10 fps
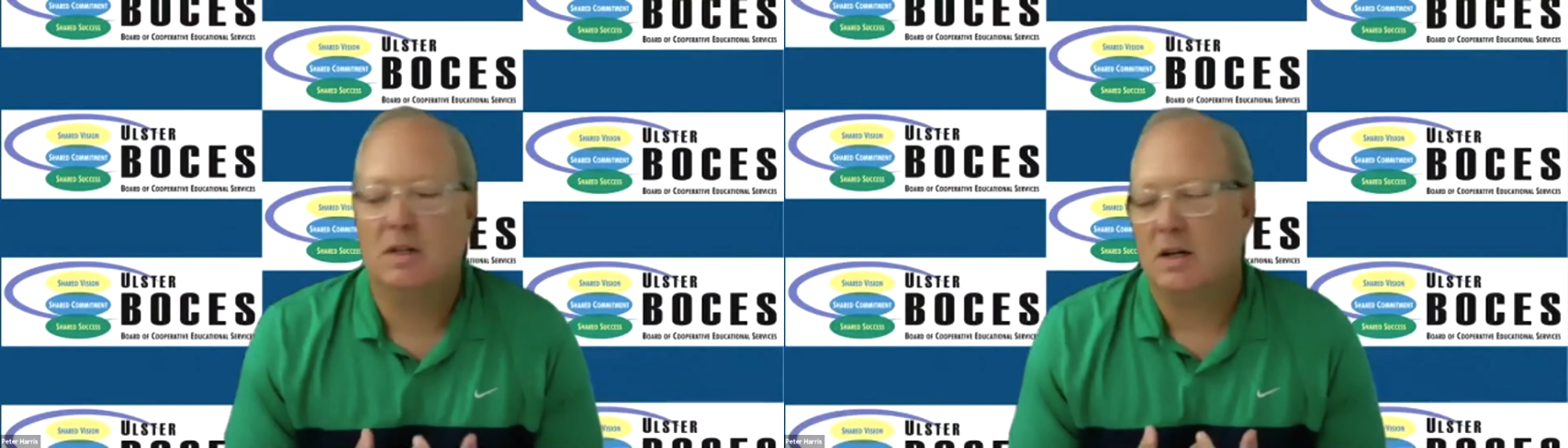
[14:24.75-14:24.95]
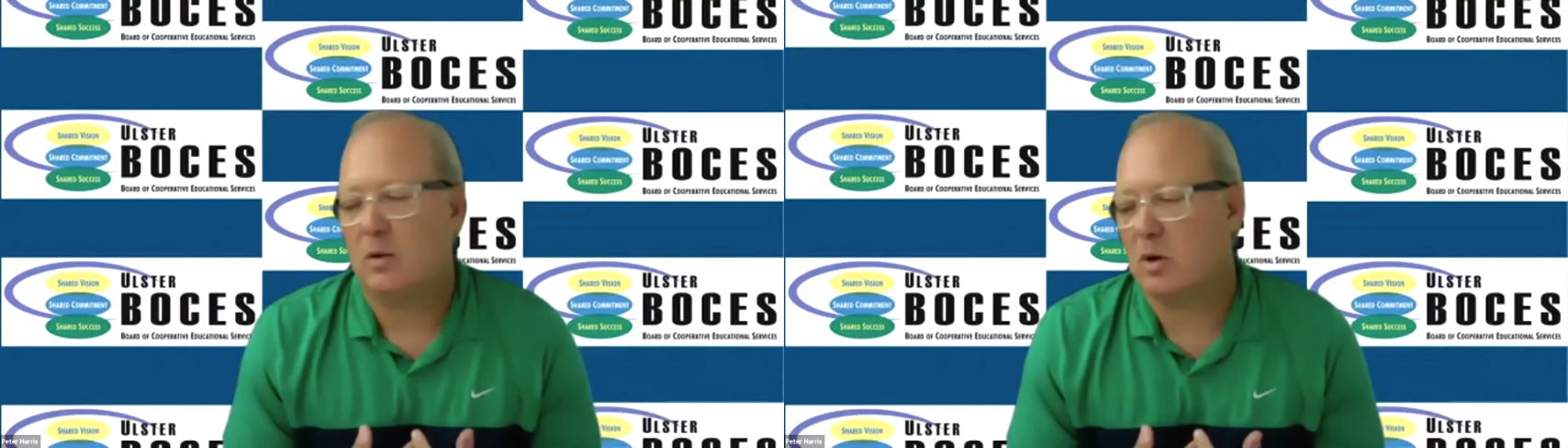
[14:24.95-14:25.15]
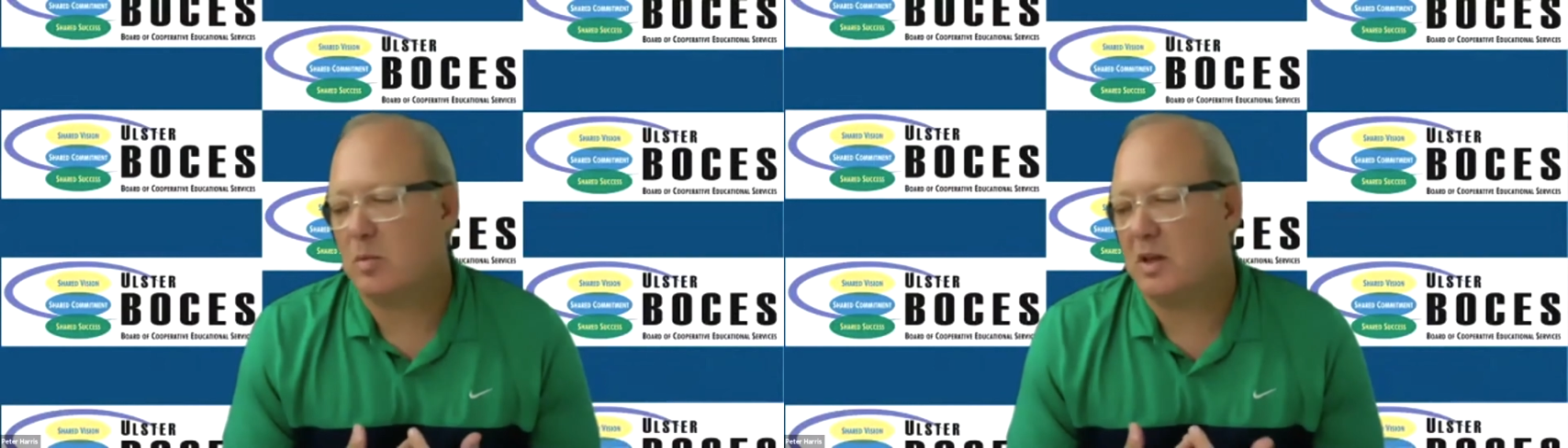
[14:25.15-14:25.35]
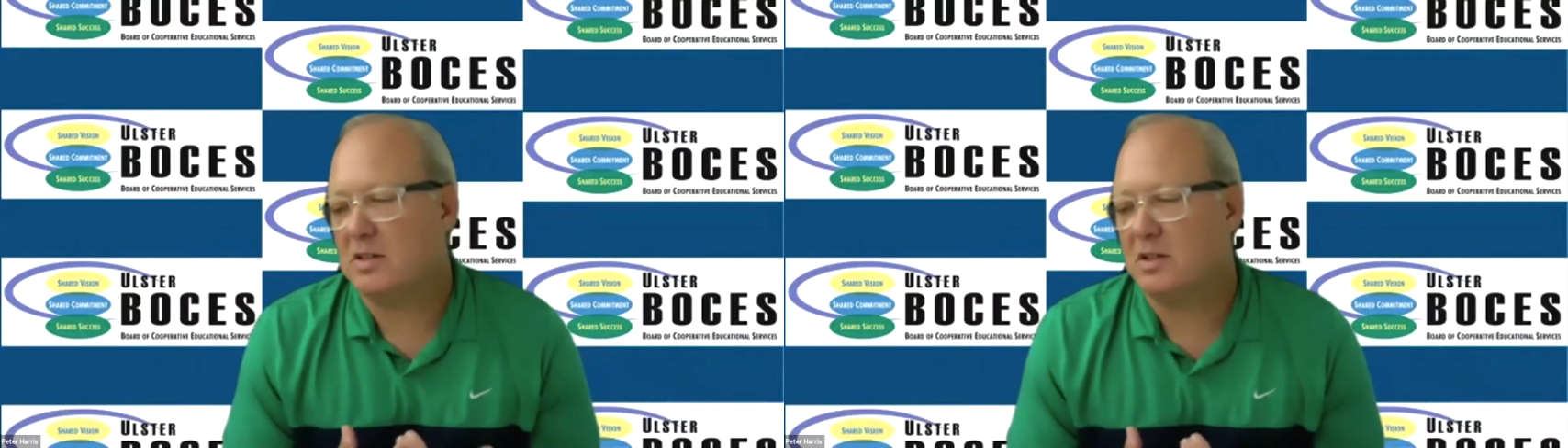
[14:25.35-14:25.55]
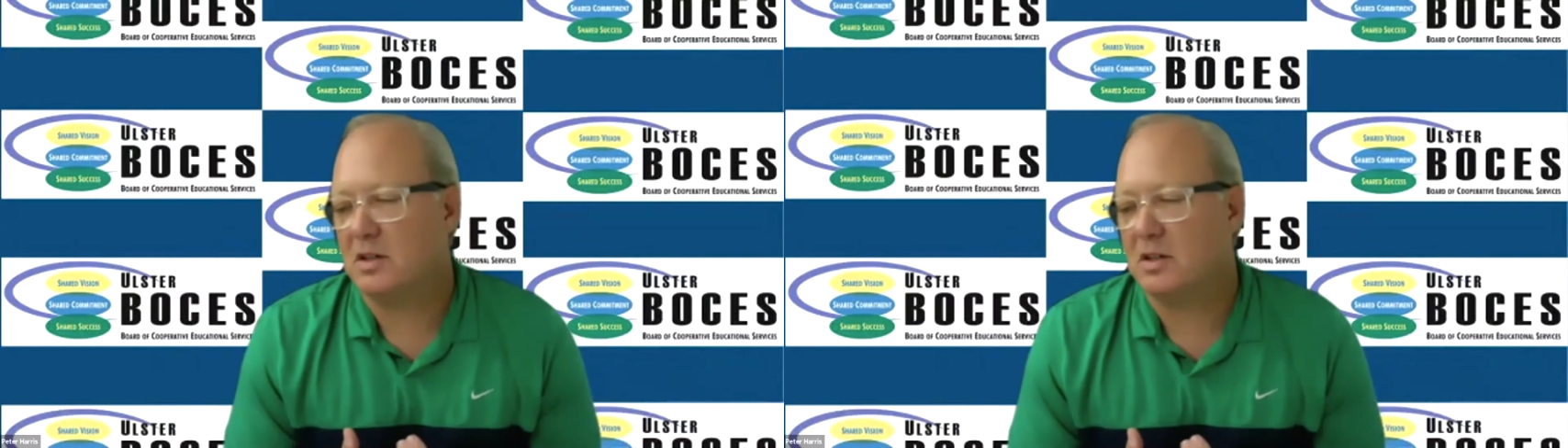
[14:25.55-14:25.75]
Workplace
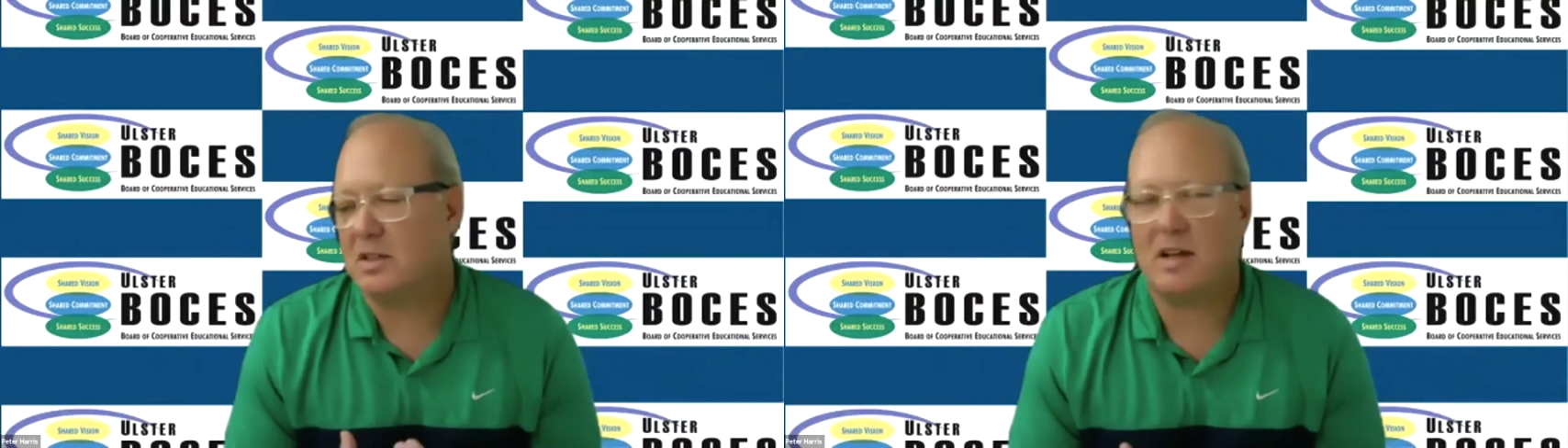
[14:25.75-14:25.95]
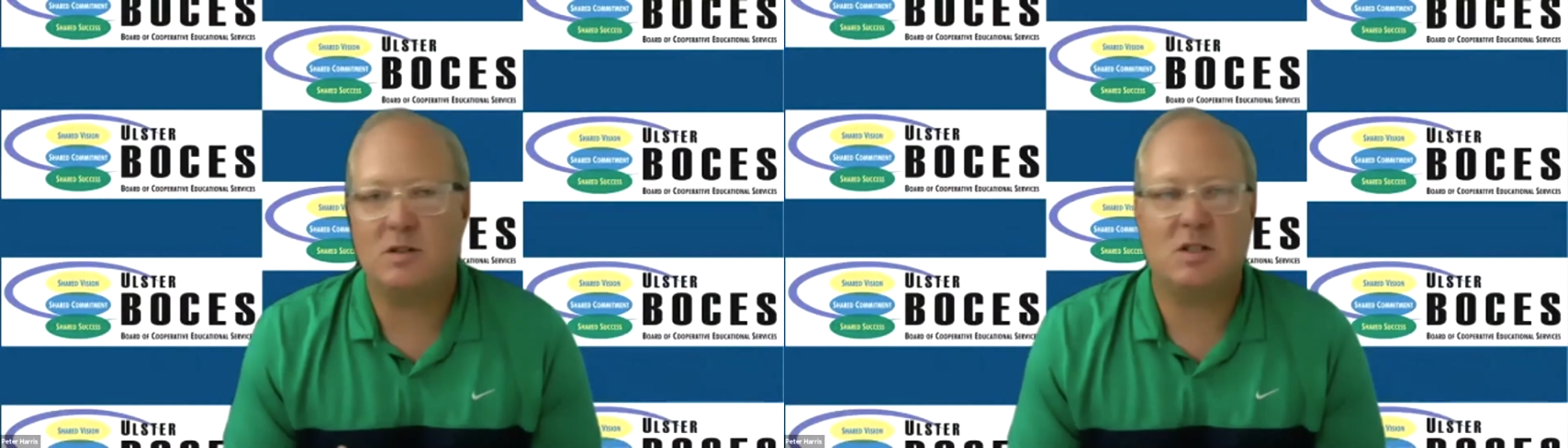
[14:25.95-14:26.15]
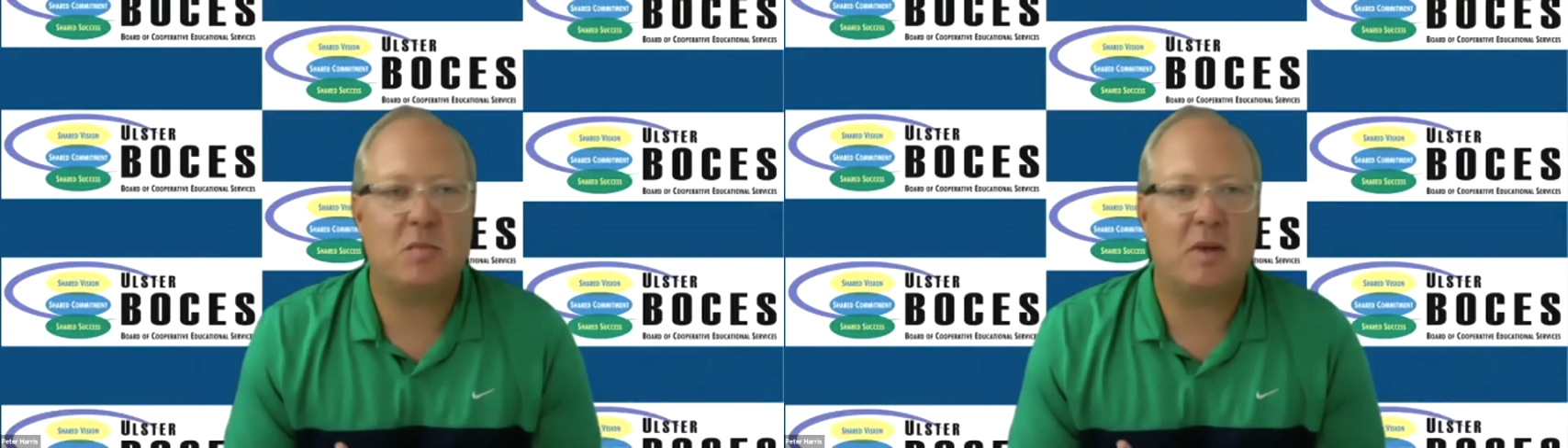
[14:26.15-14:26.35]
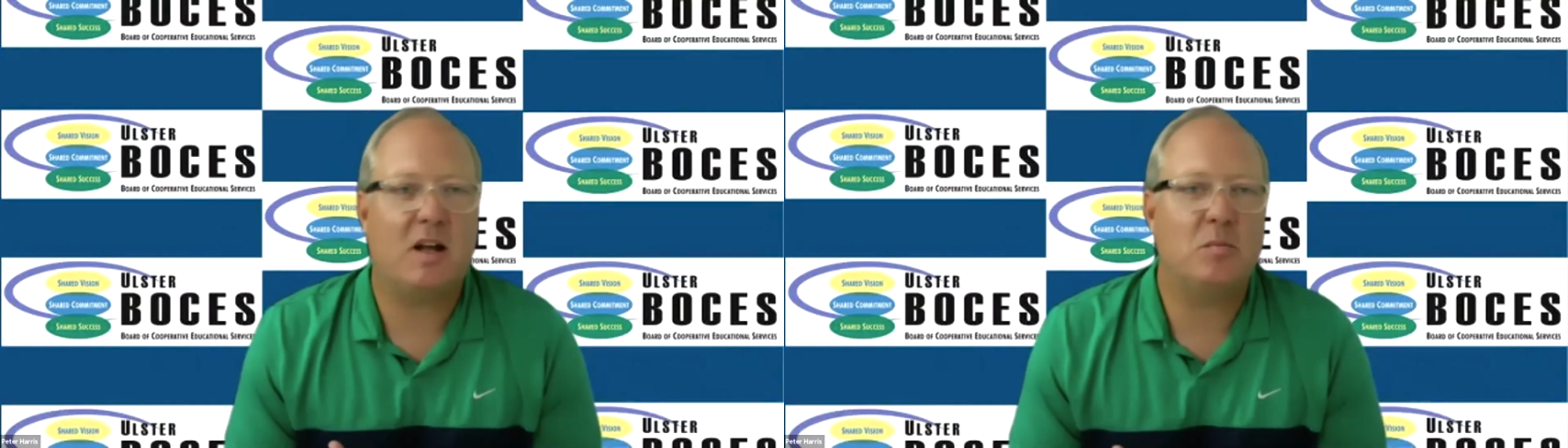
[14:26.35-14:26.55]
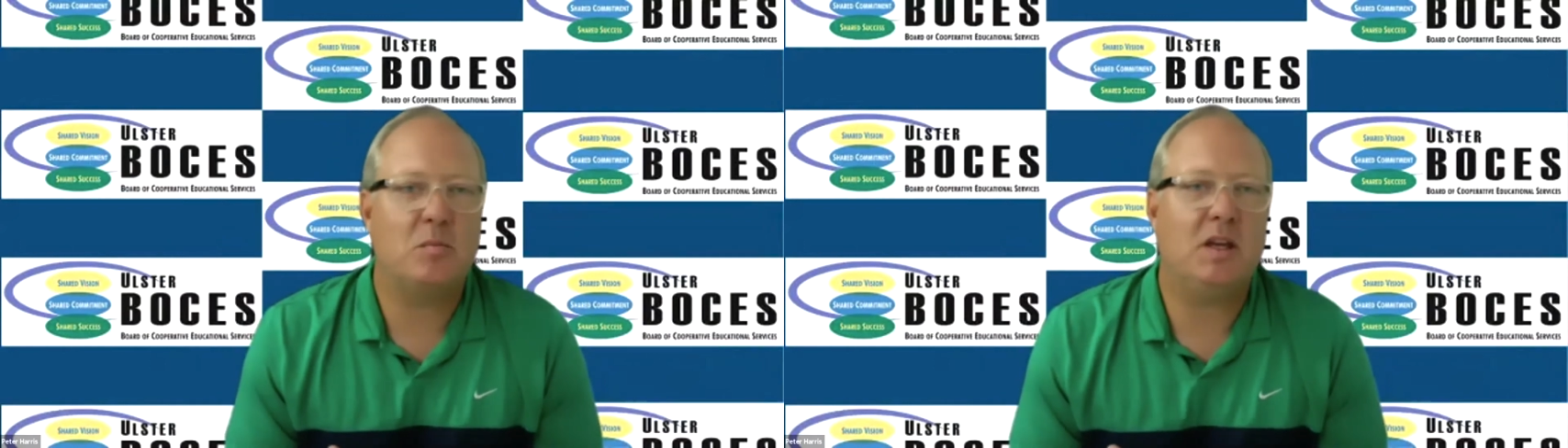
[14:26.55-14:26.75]
learning challenges may
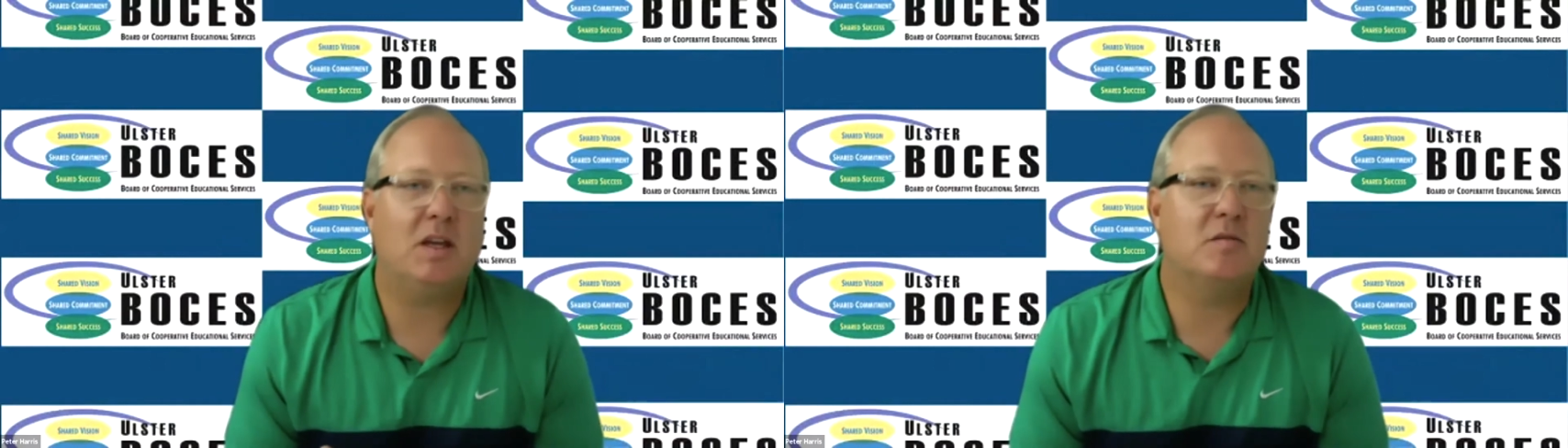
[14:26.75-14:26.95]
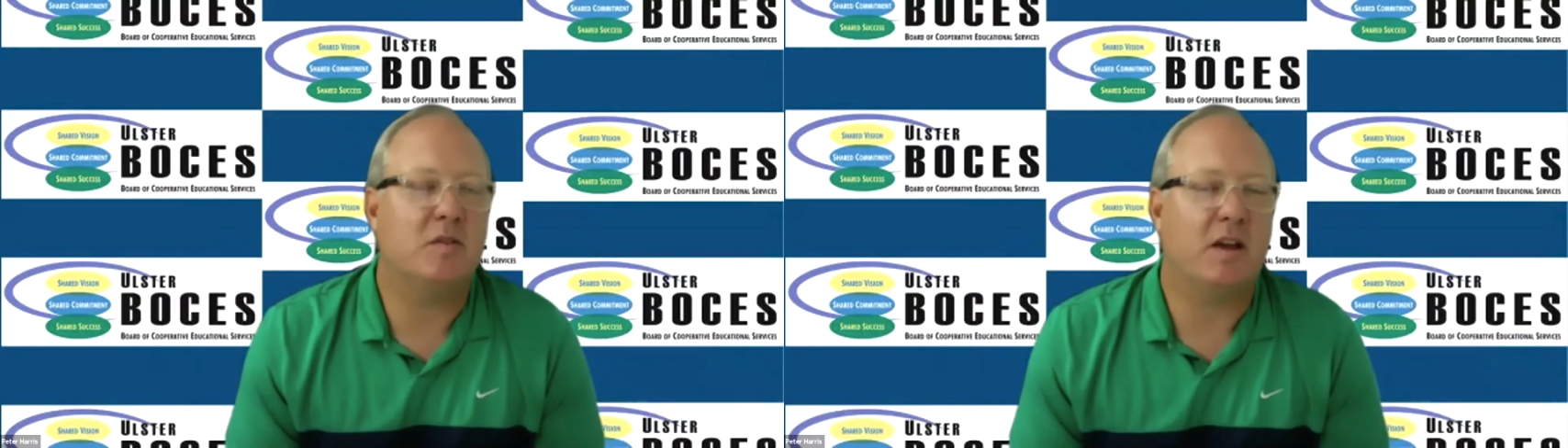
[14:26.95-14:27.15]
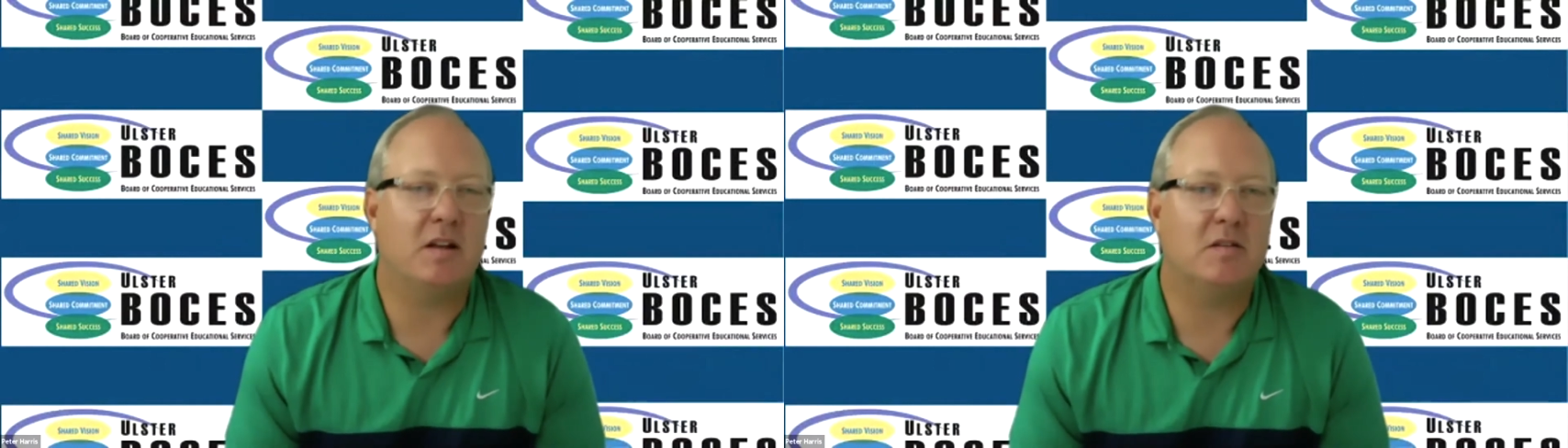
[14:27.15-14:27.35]
not be innovative,